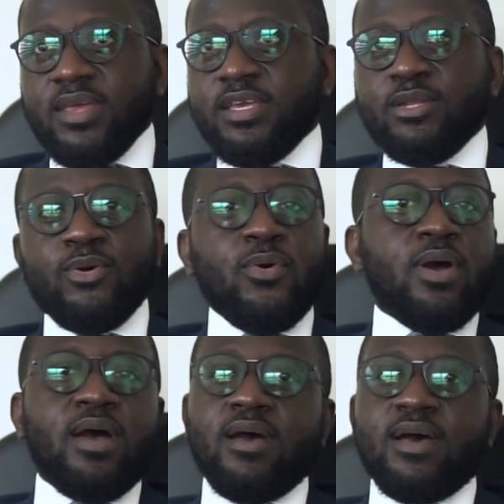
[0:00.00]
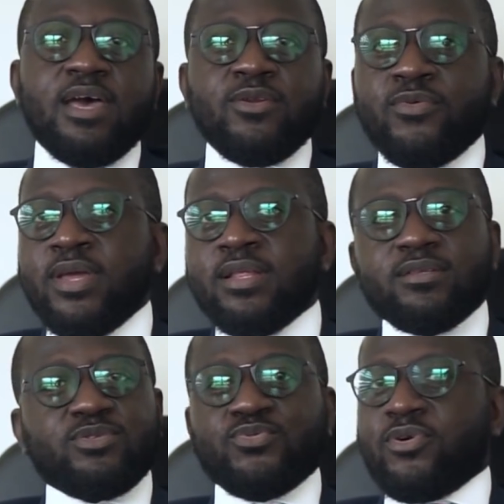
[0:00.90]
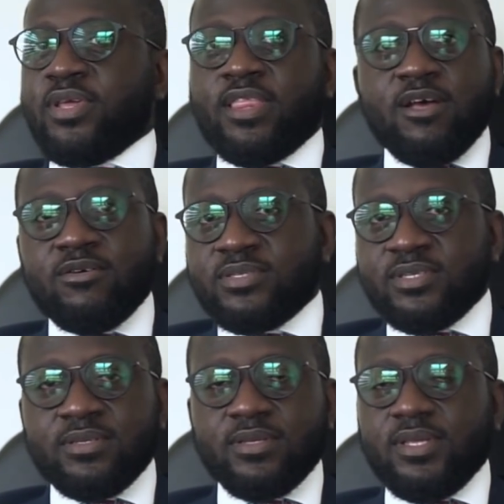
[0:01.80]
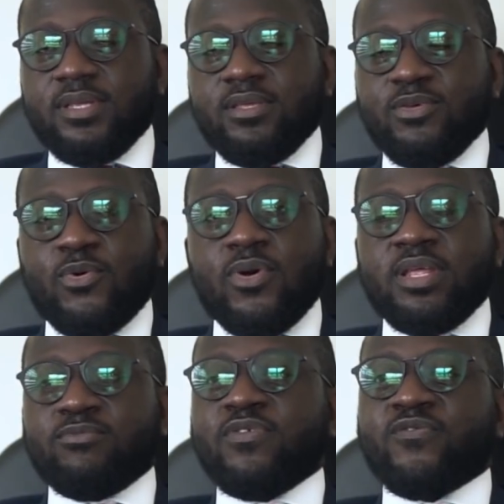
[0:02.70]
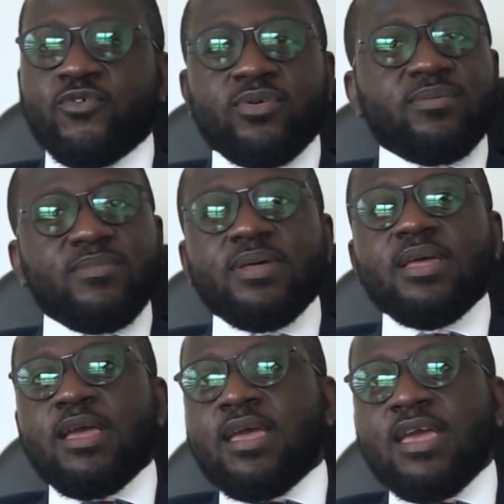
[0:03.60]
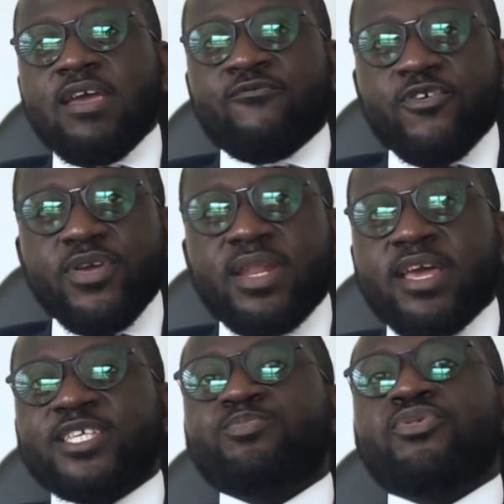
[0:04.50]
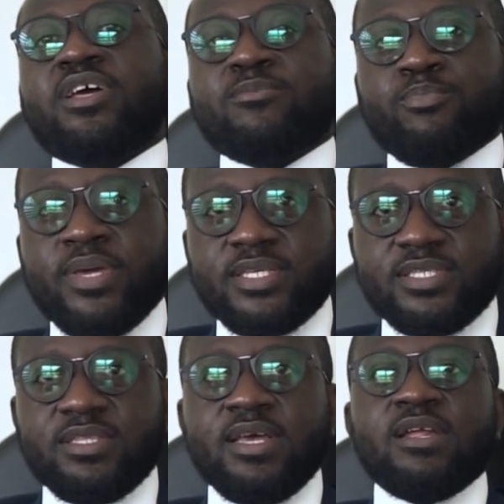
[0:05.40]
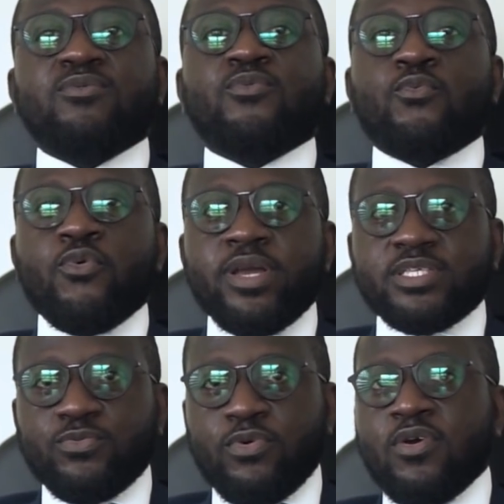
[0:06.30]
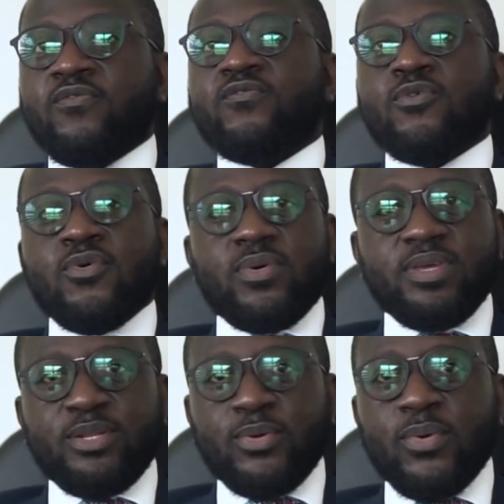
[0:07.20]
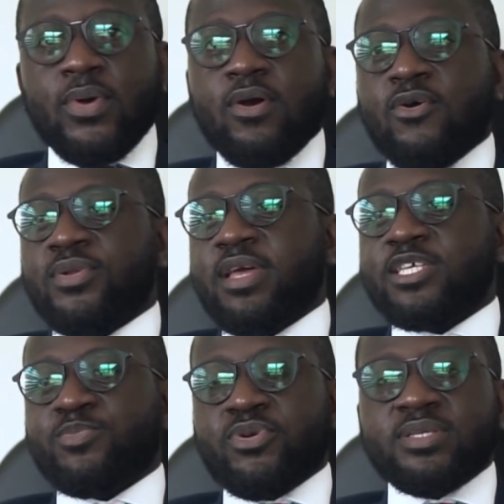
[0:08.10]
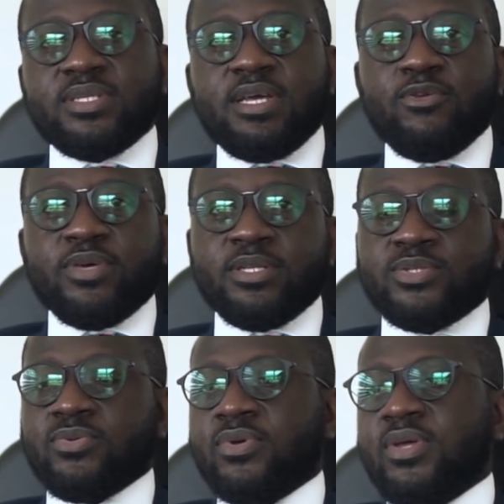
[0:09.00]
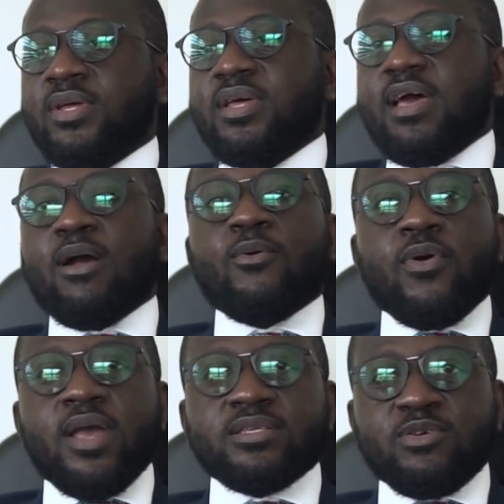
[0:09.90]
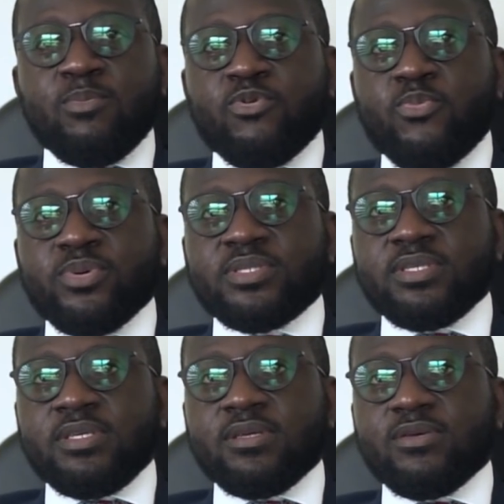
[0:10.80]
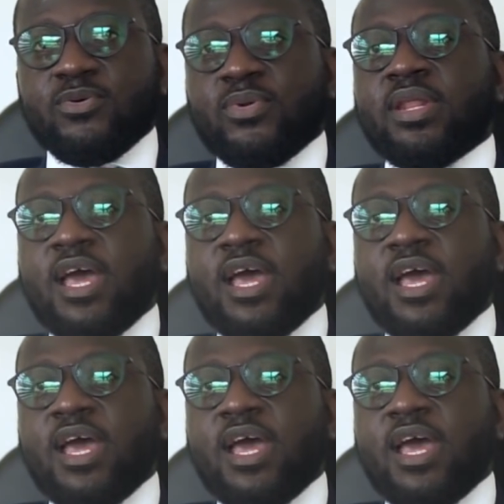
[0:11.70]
100, 200,000, you call it. We've got a very nice product mix that works well for, all diasporans that are looking to acquire some property and